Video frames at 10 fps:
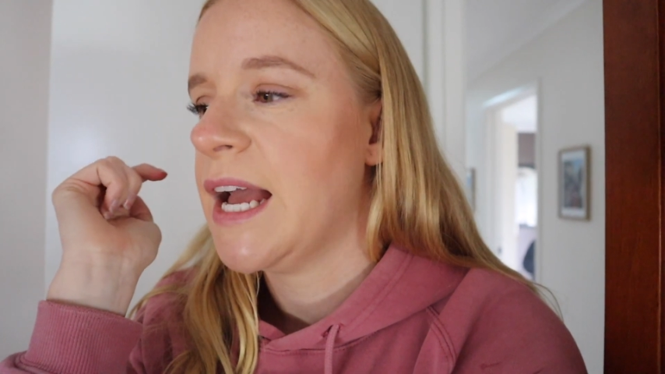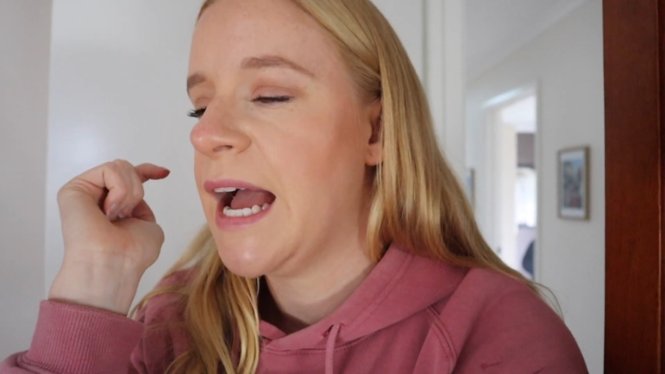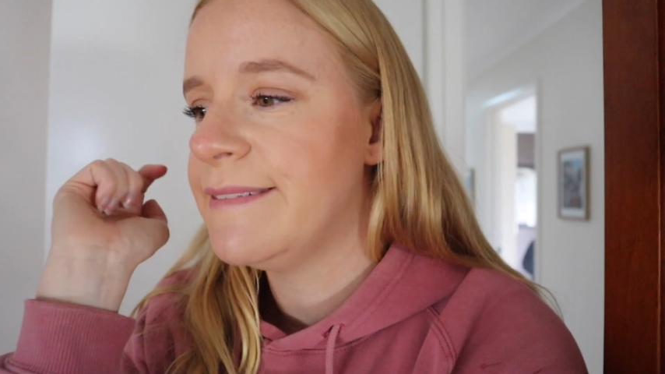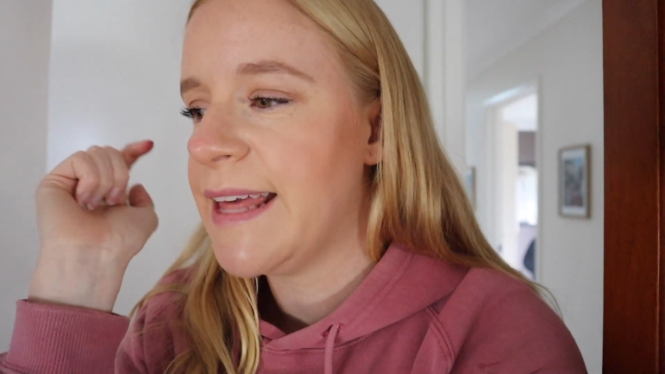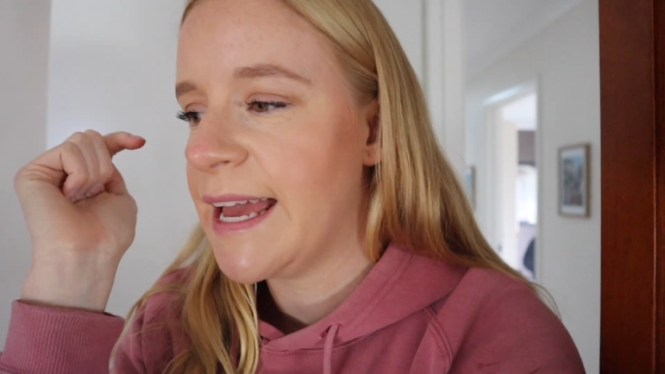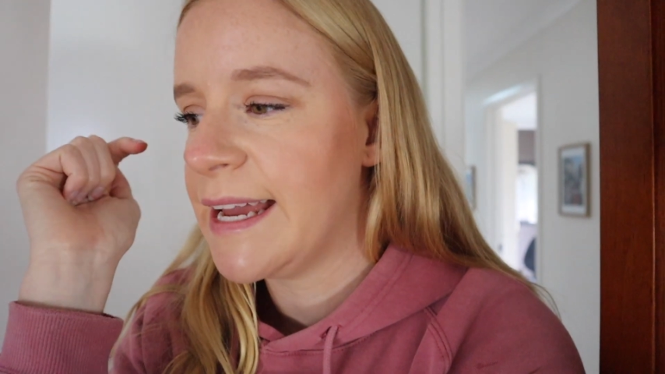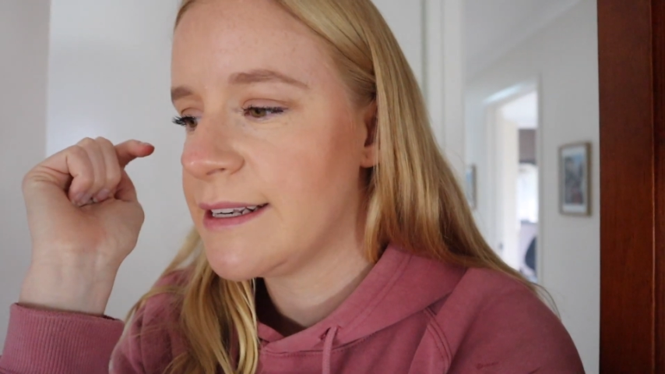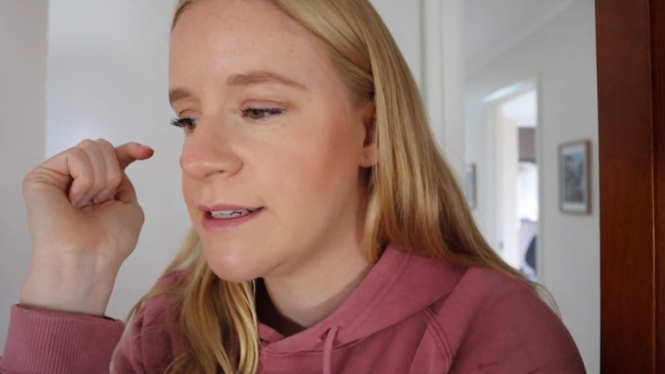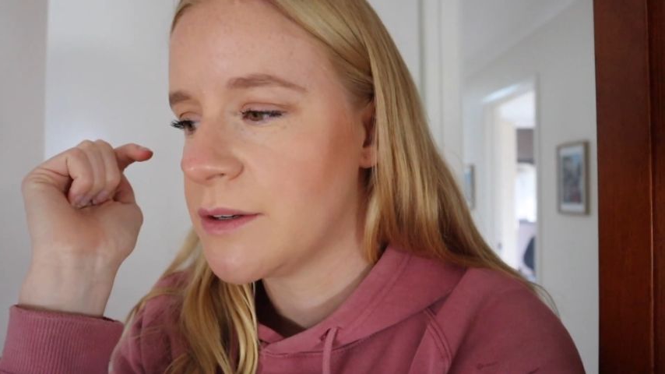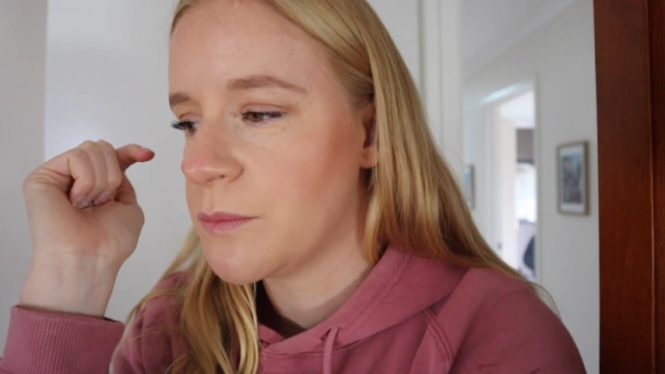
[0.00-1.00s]
And
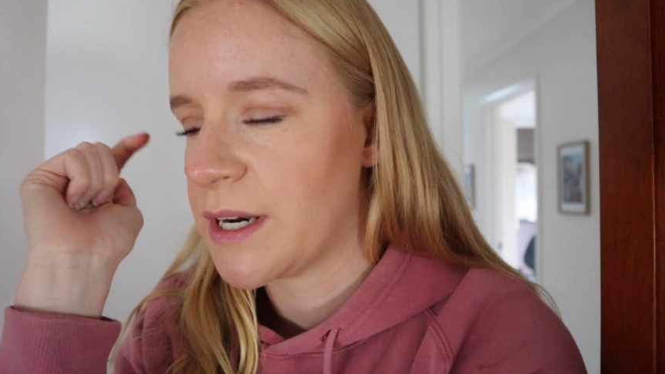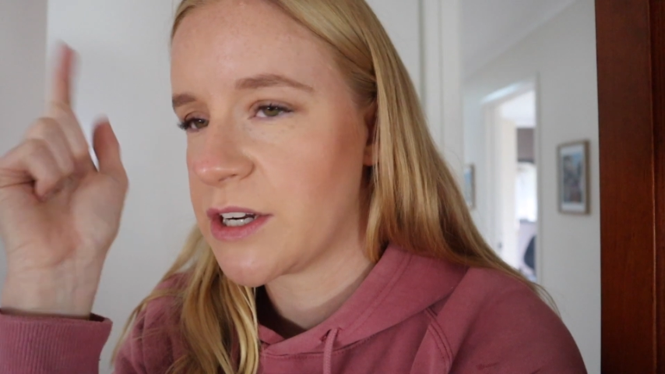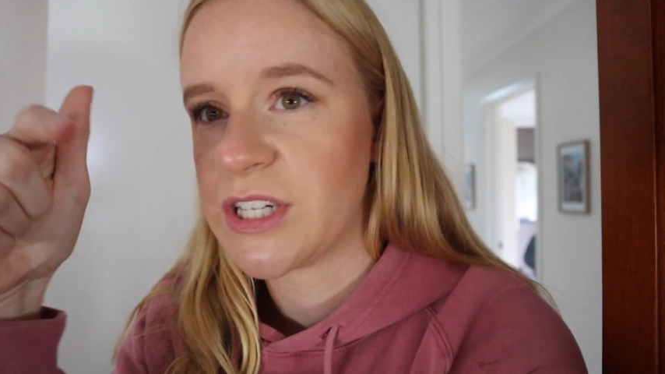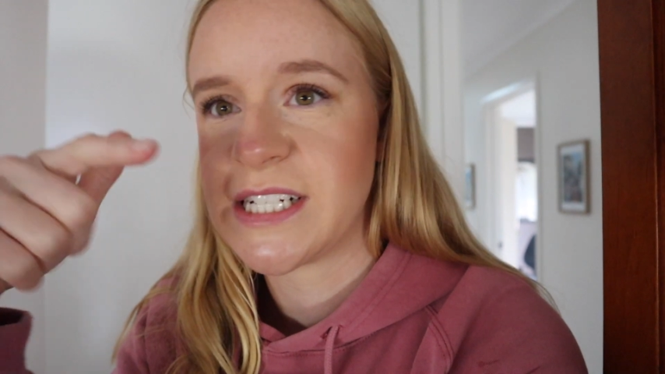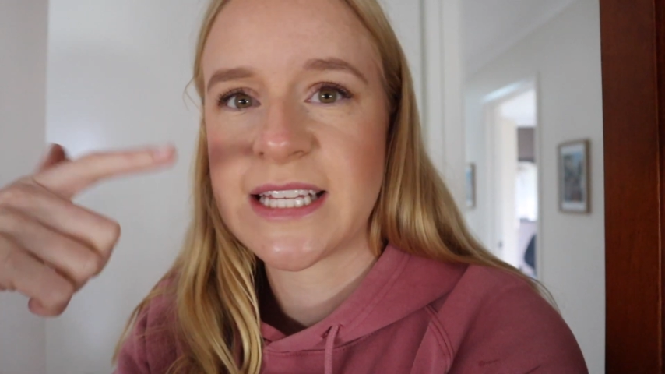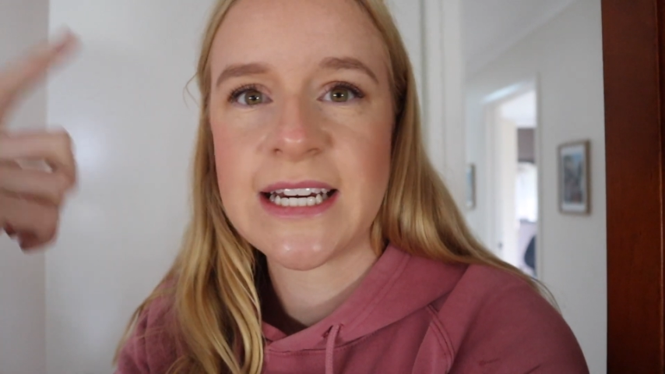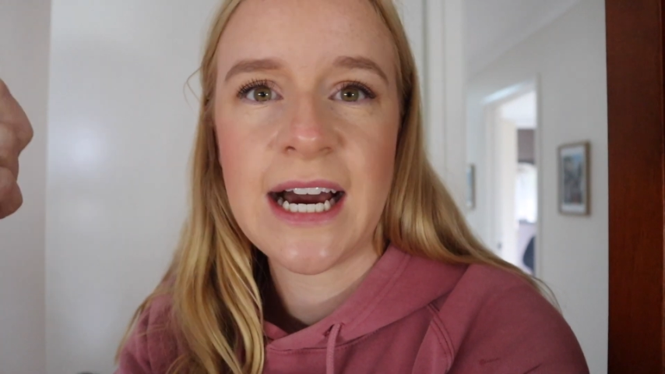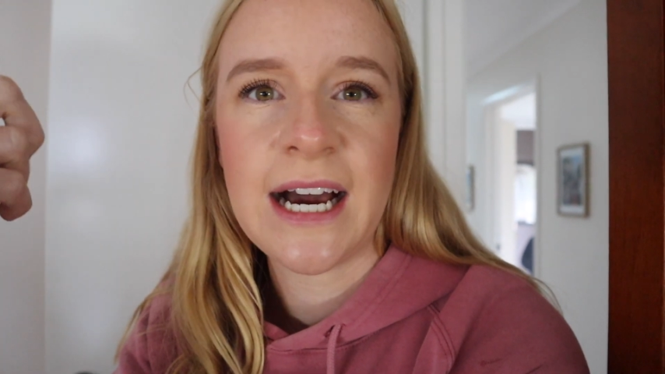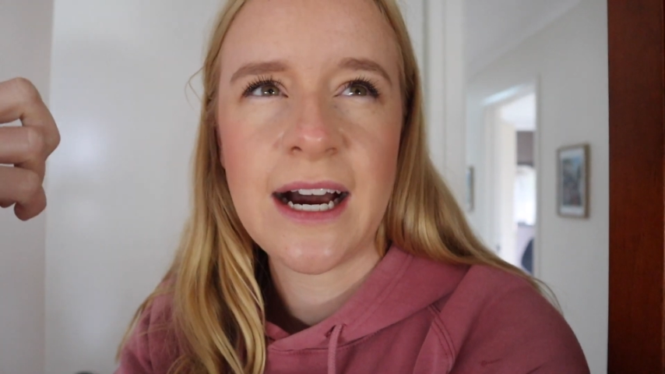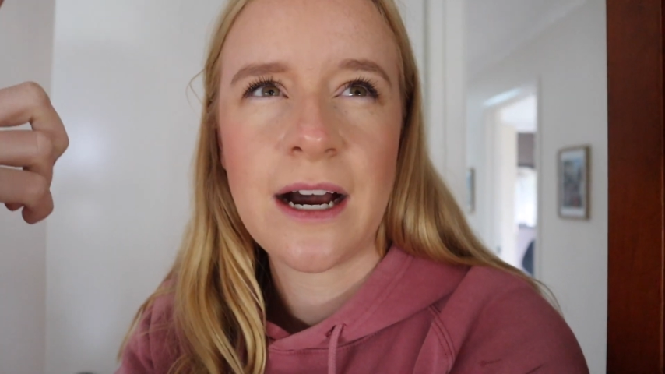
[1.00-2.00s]
then when I got into the
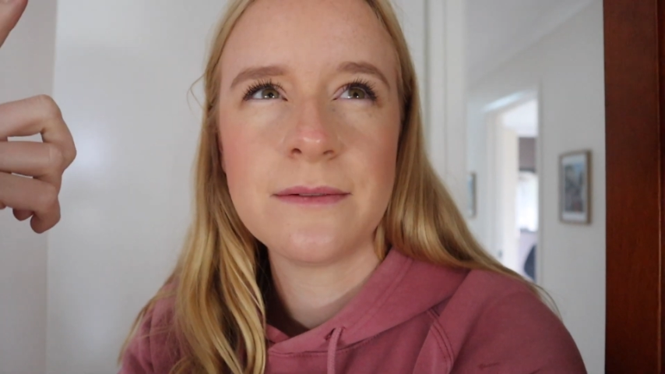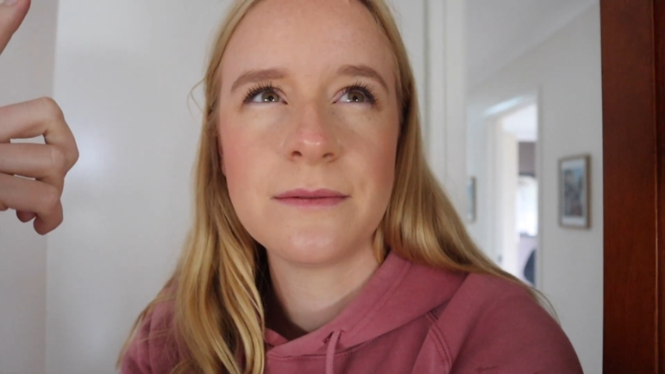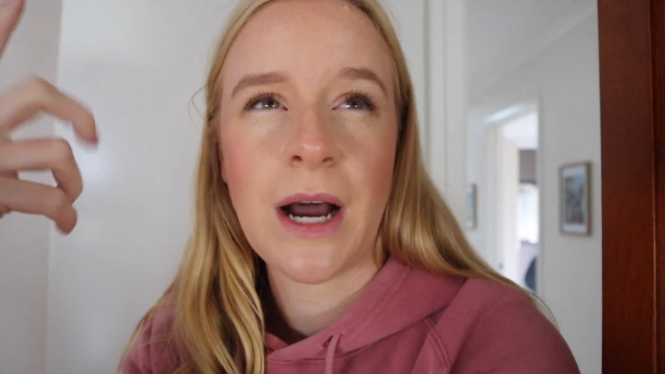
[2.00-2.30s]
car,